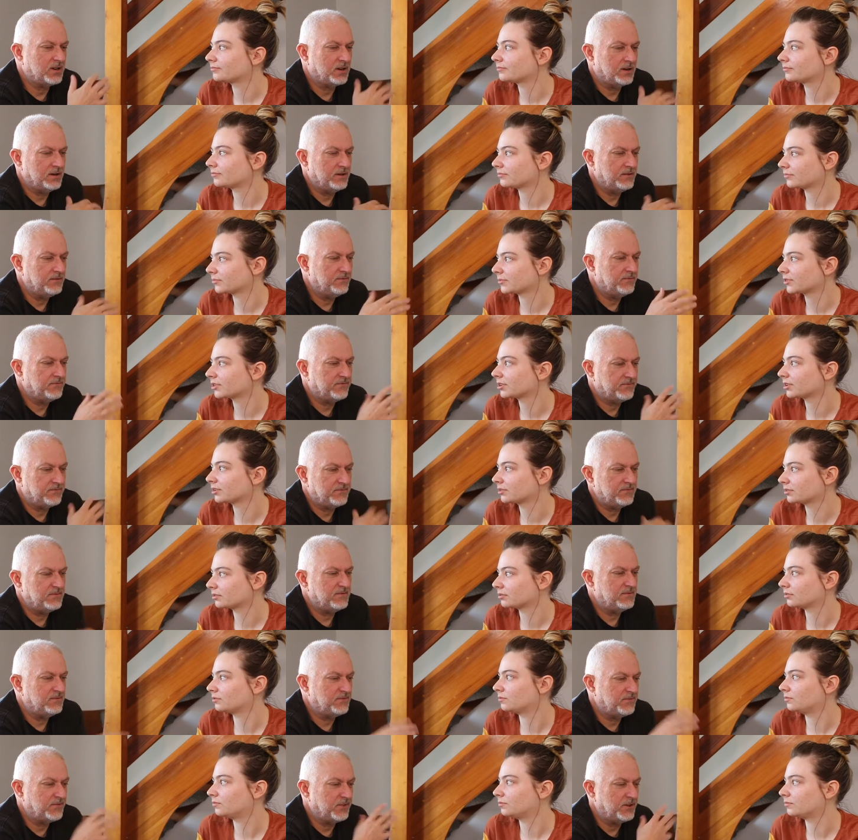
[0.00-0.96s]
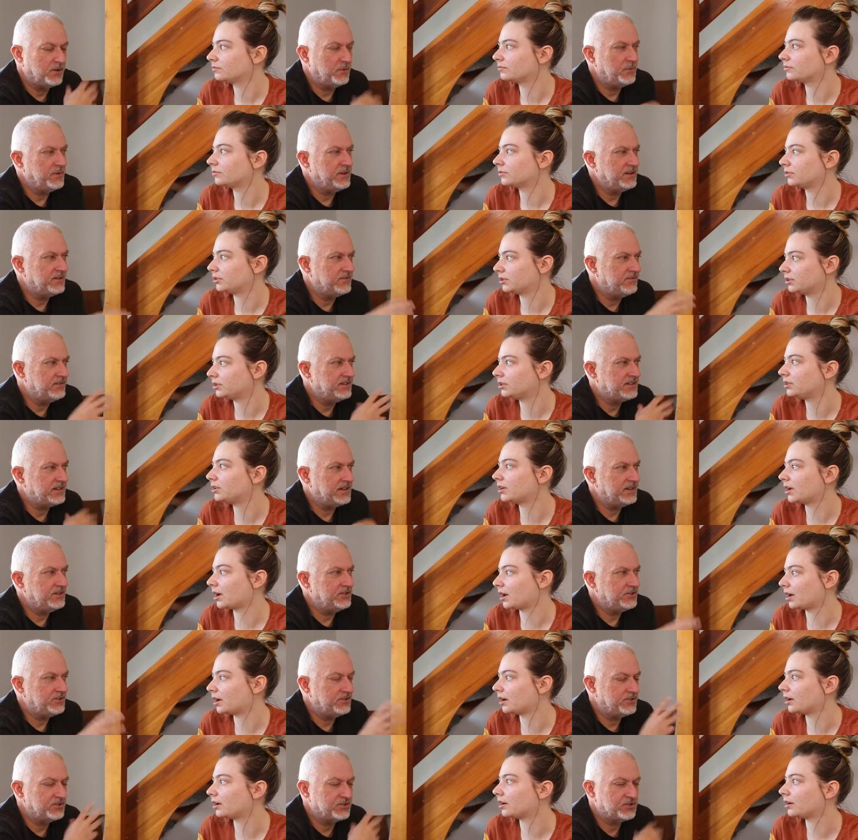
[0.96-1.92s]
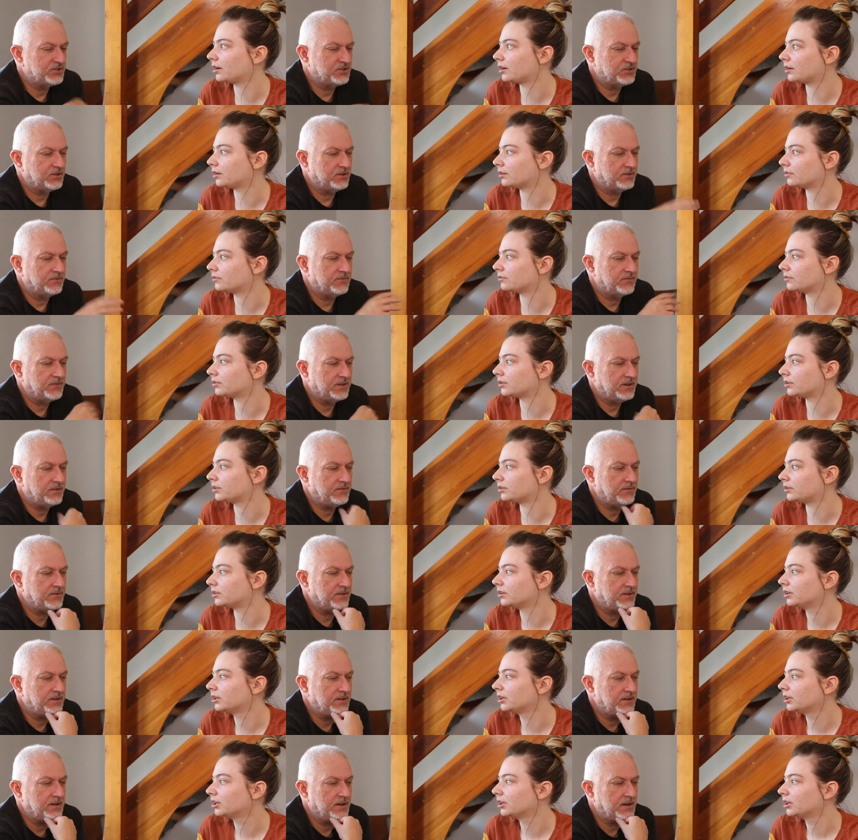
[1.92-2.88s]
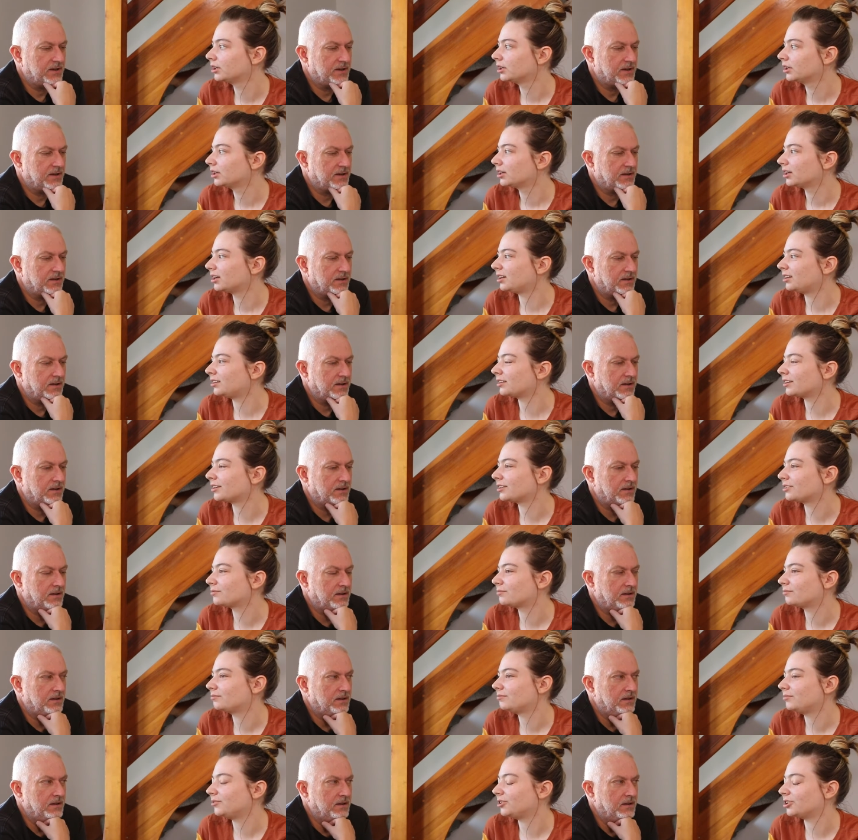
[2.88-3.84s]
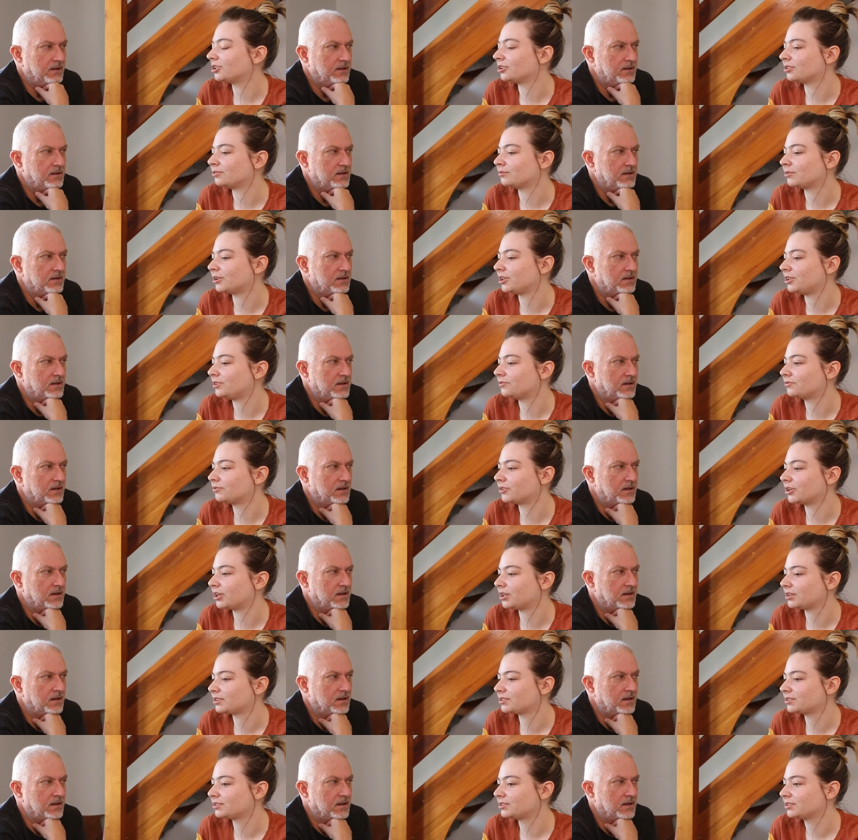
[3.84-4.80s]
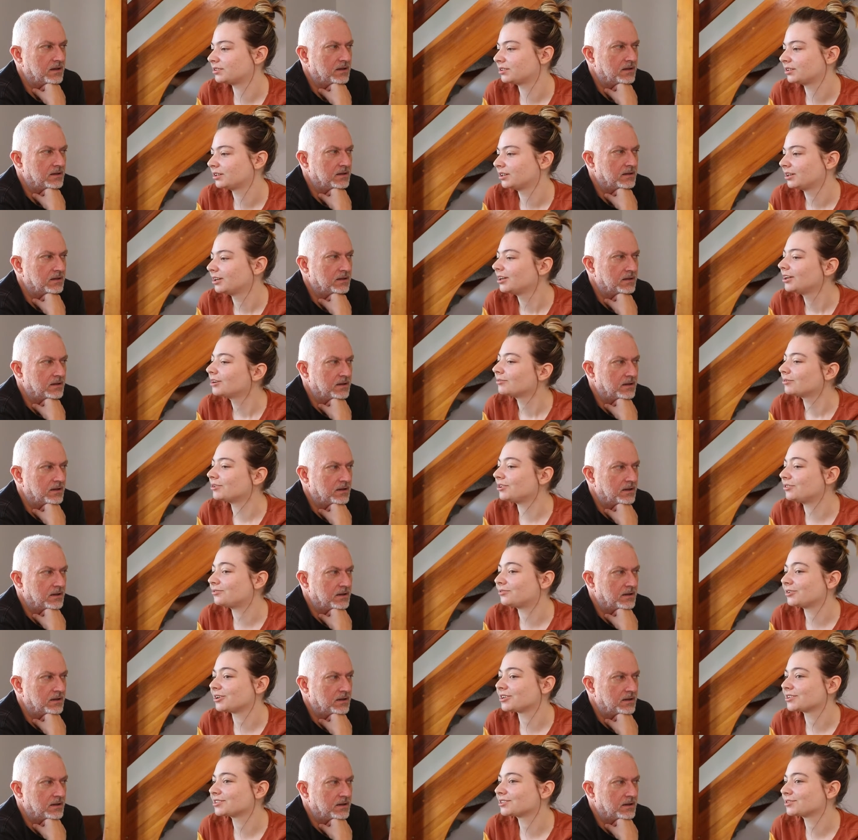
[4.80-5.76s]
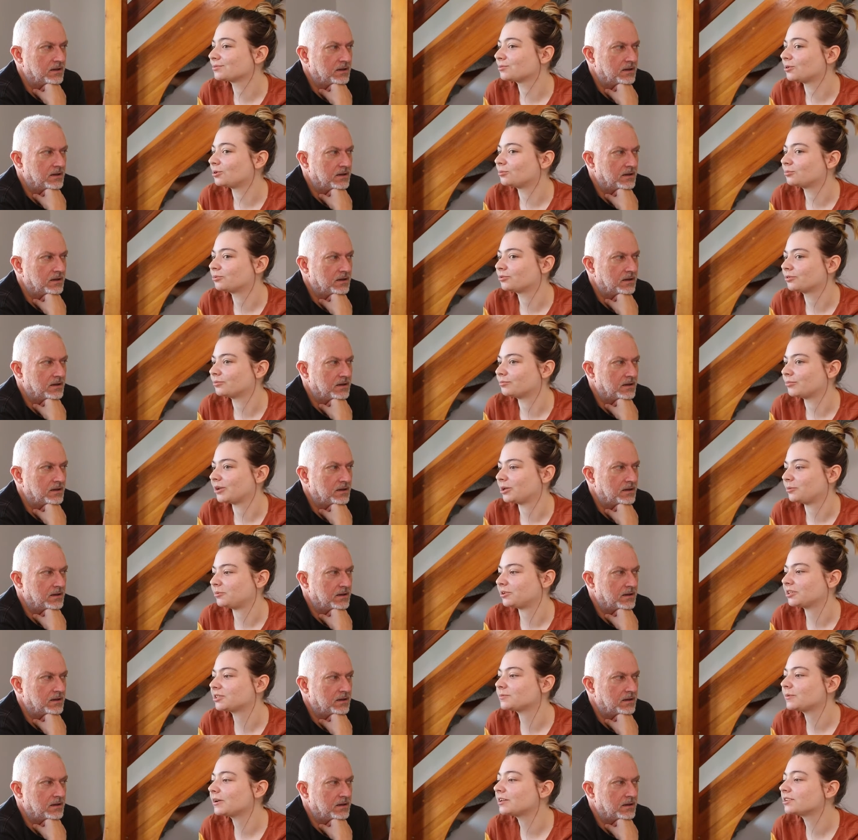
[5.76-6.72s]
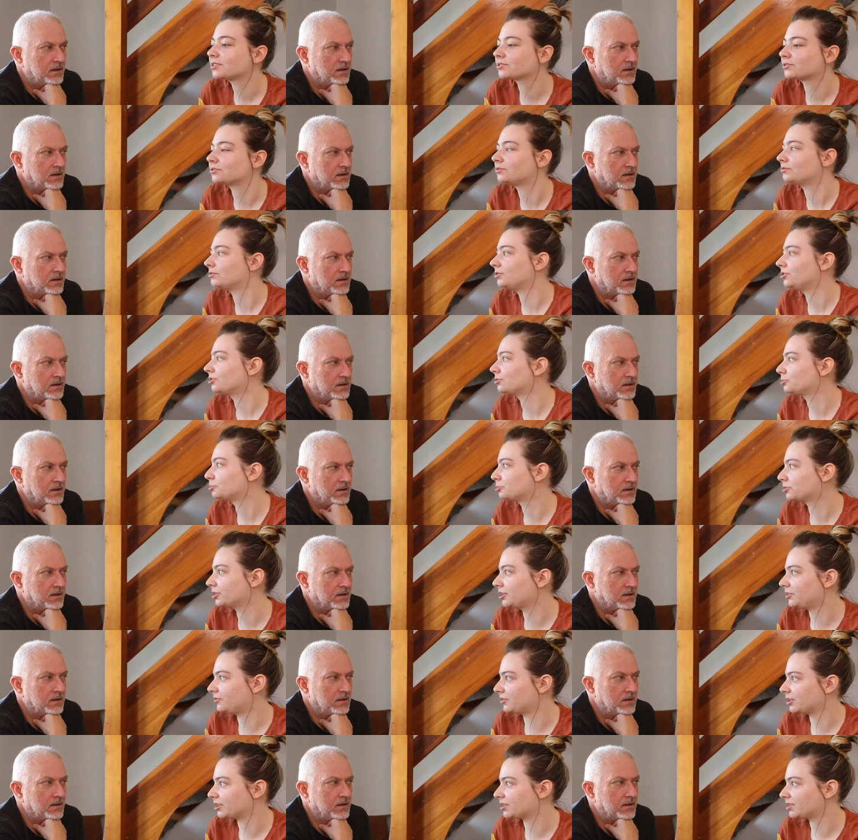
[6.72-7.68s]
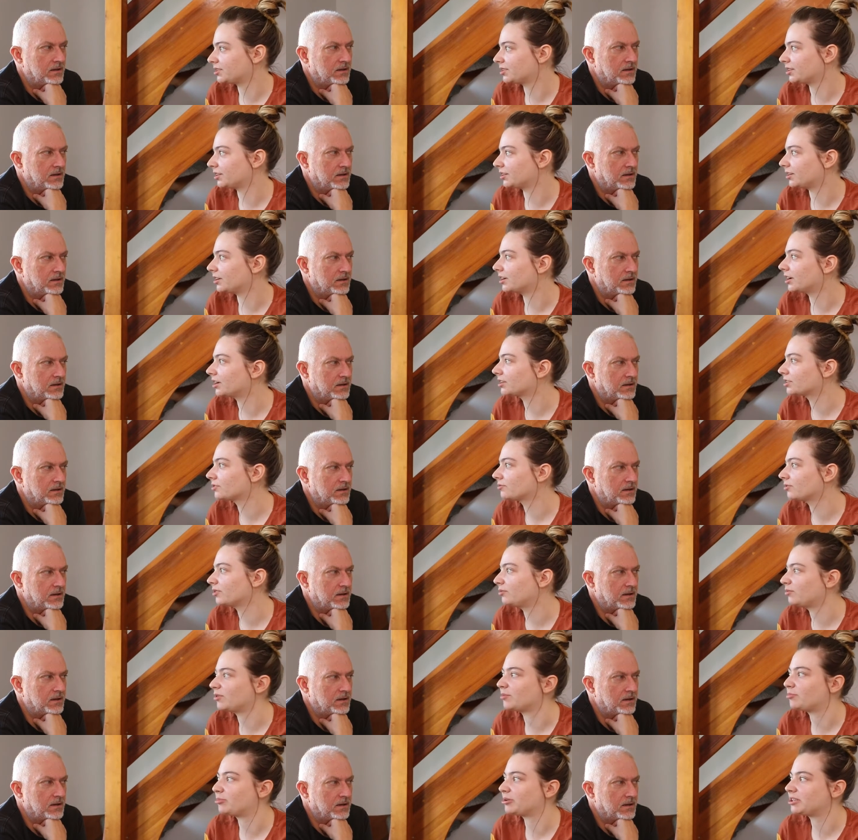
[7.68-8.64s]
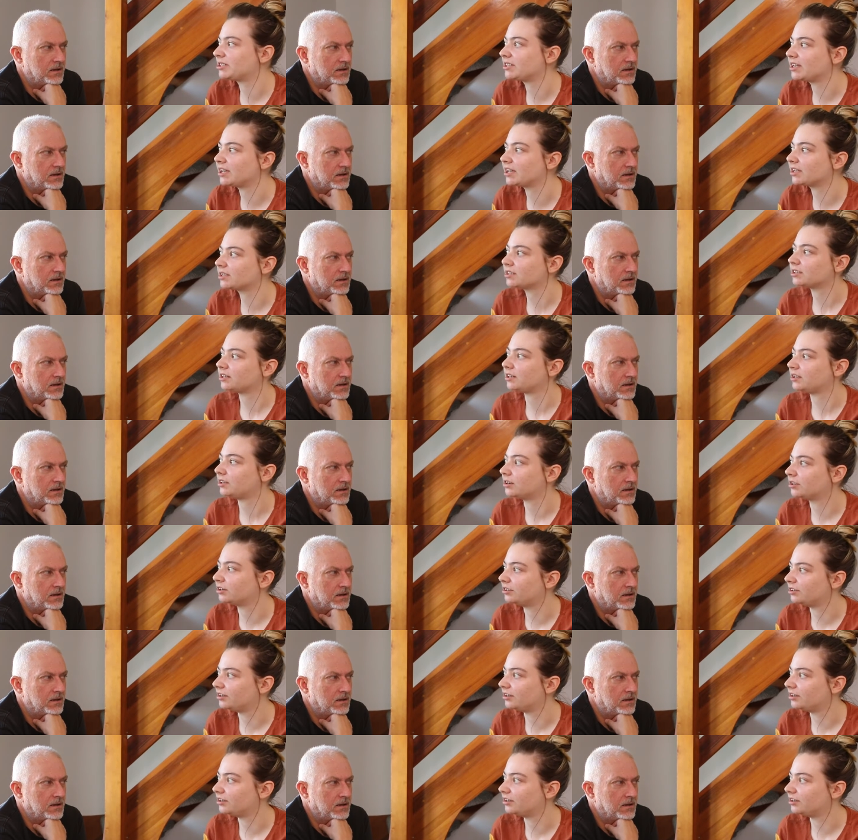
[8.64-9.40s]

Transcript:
Speaker 1: the kind of fluid retention yeah, stuff and, and everything. Yeah. And yeah. like
Speaker 2: you know, when you first when you first swap from maybe it depends on your previous diet. I don't think yeah. we're particularly